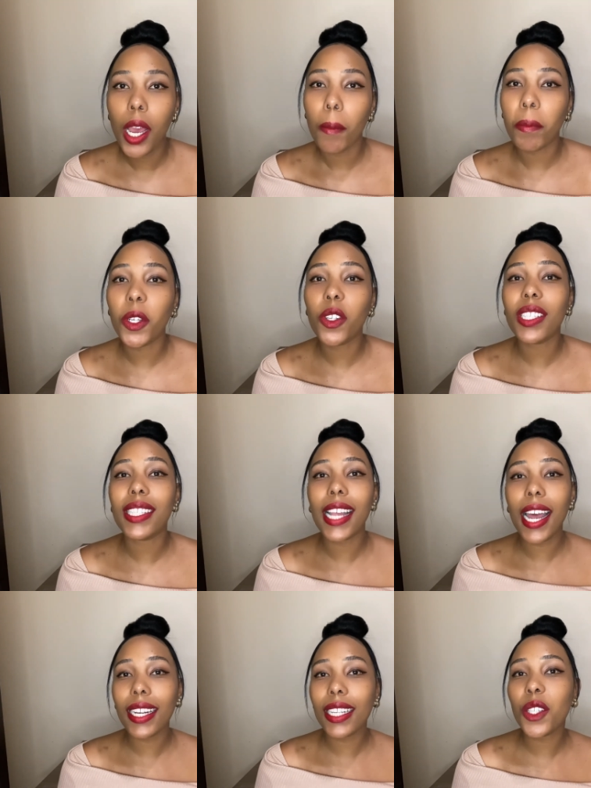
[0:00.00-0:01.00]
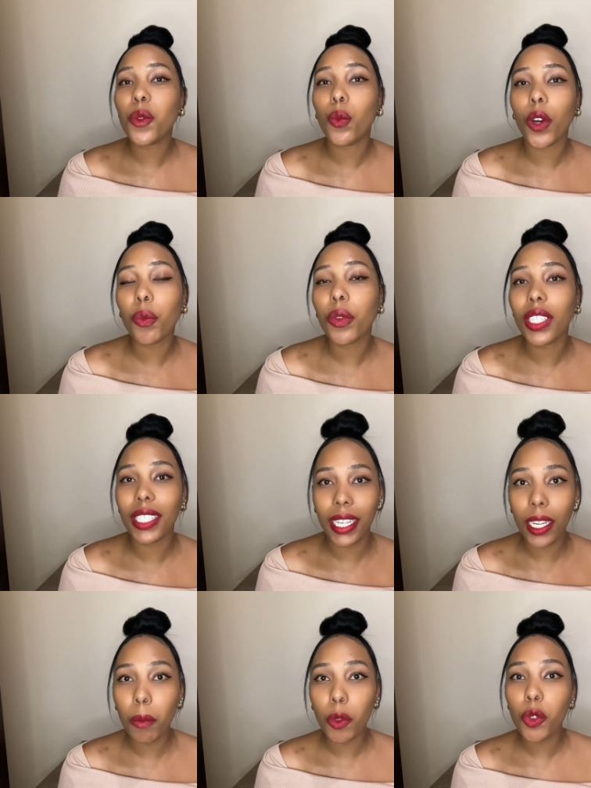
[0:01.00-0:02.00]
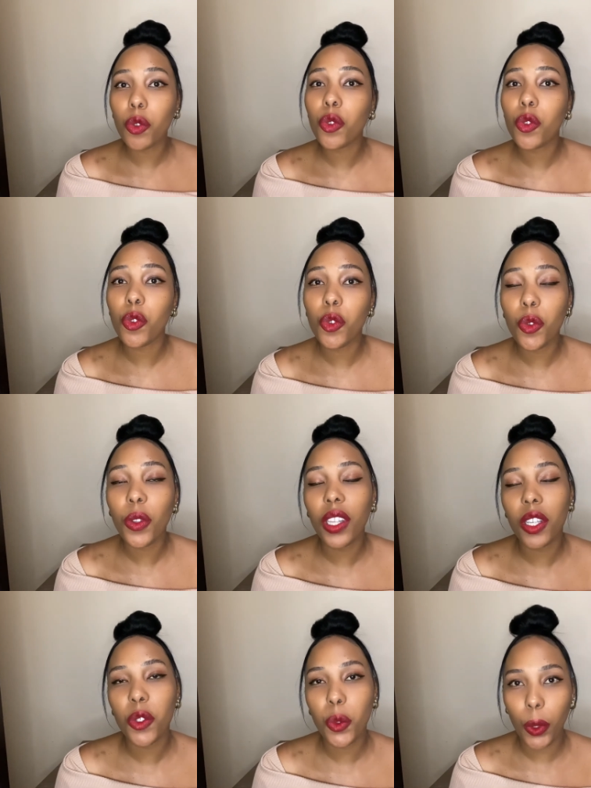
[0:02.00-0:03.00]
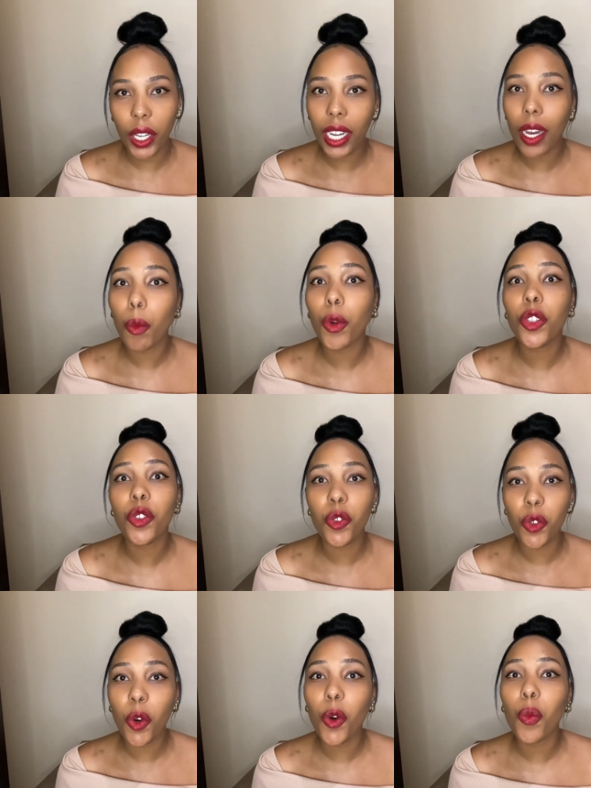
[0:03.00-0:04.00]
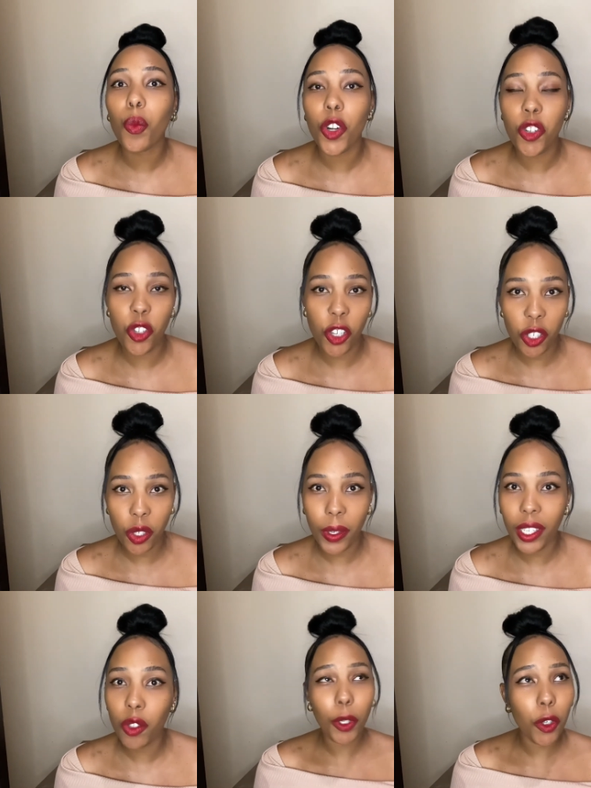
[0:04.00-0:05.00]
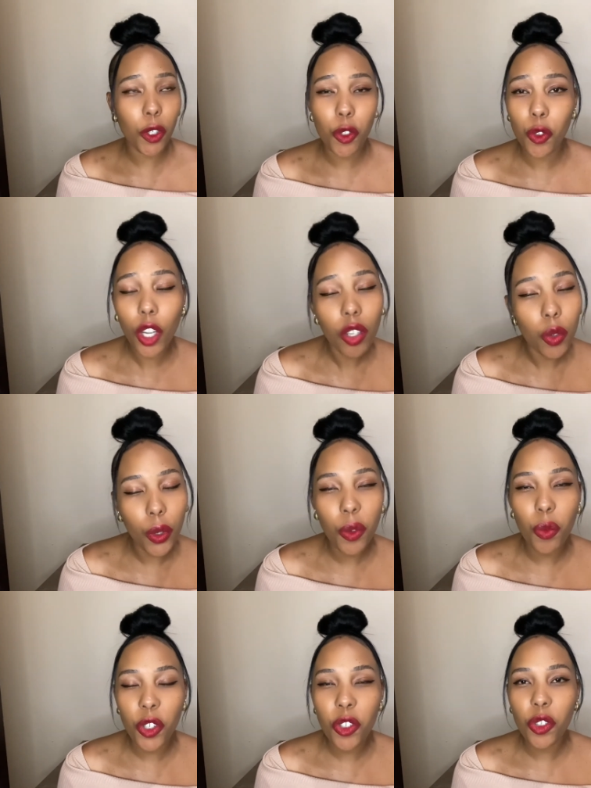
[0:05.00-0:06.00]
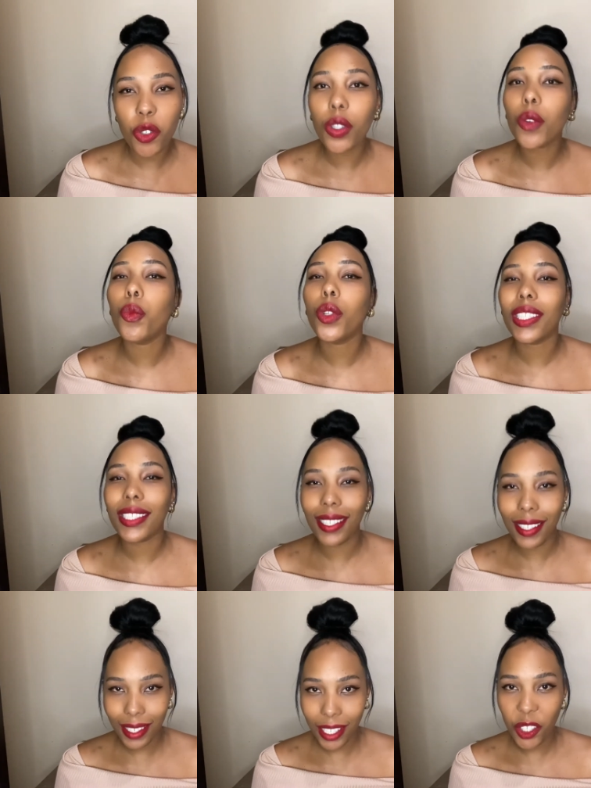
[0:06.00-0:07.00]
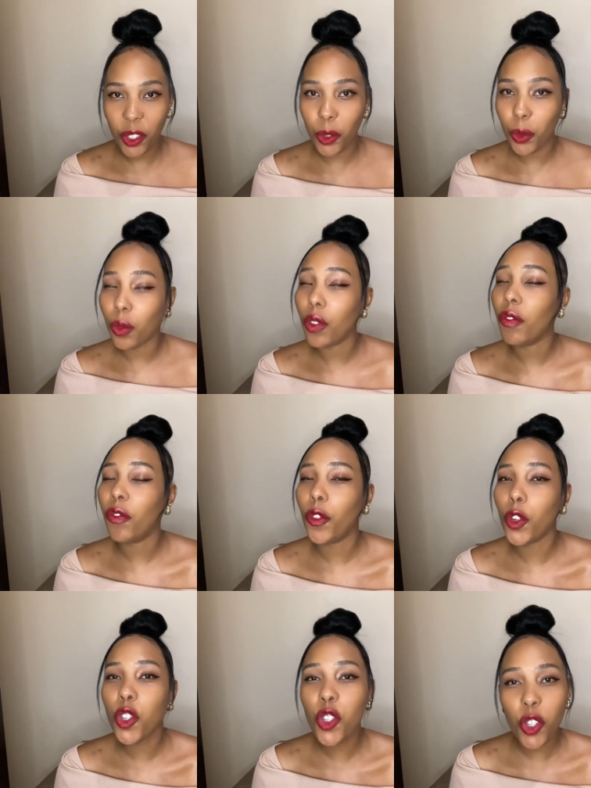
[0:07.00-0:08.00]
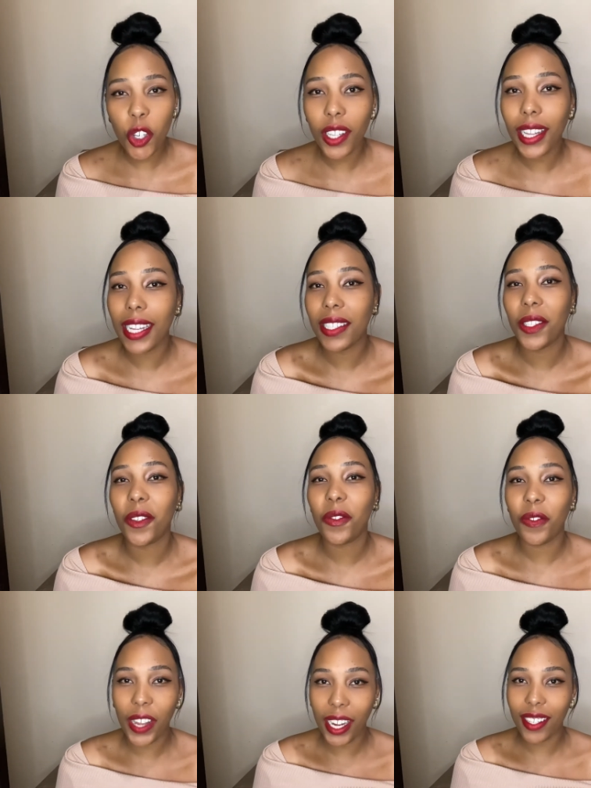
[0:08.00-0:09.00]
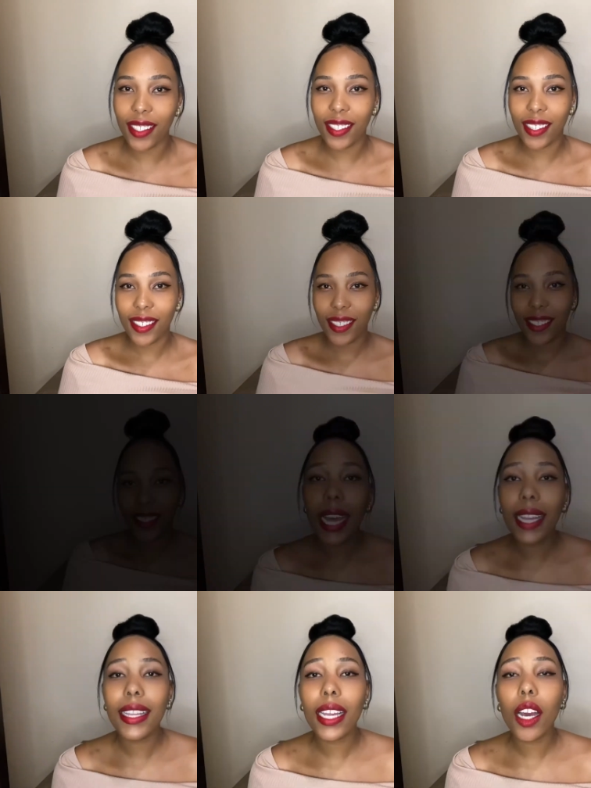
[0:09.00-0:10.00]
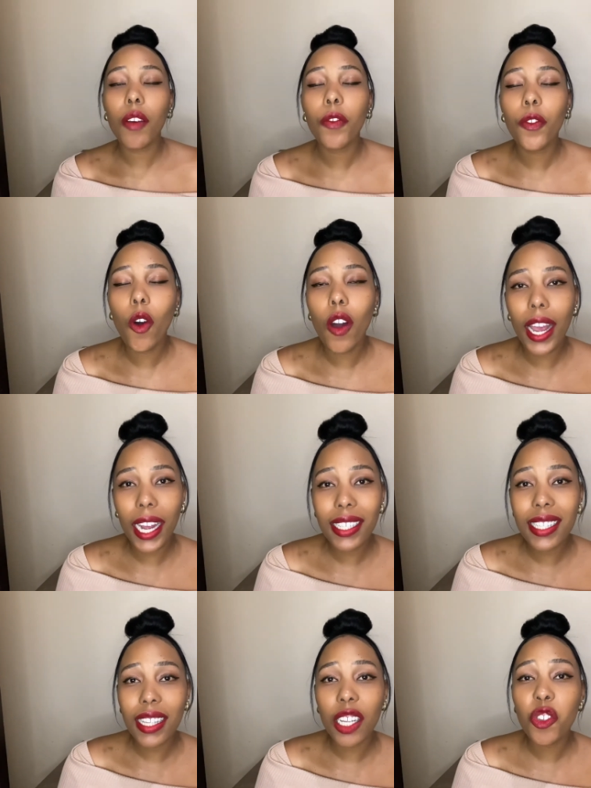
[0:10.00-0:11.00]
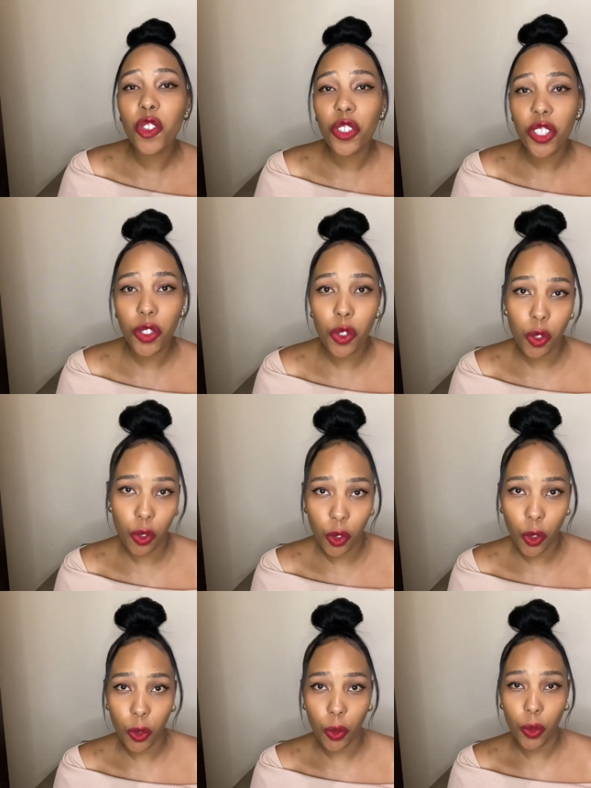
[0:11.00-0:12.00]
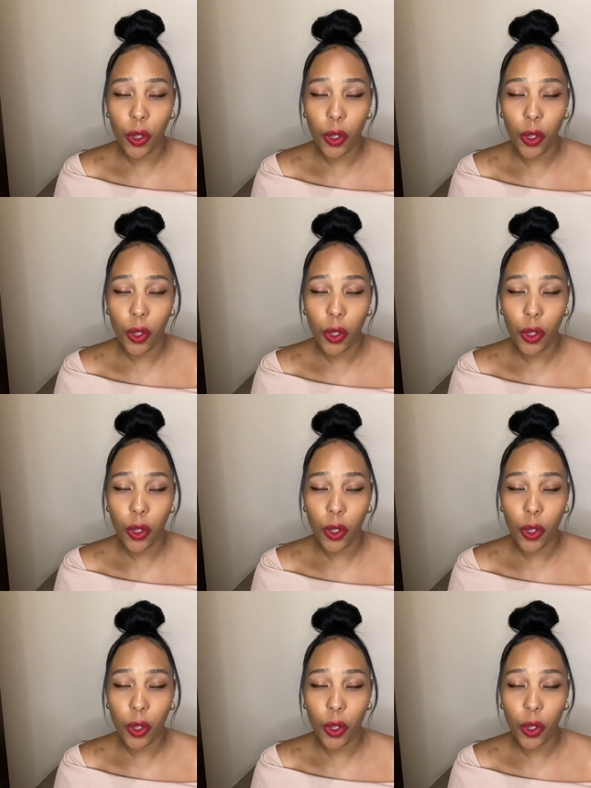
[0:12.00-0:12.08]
because that is what will enable you to do things quicker when you know what you're doing. Because not knowing what you're doing will delay you for sure. That's a fact. And there are 4 acts that you need to know,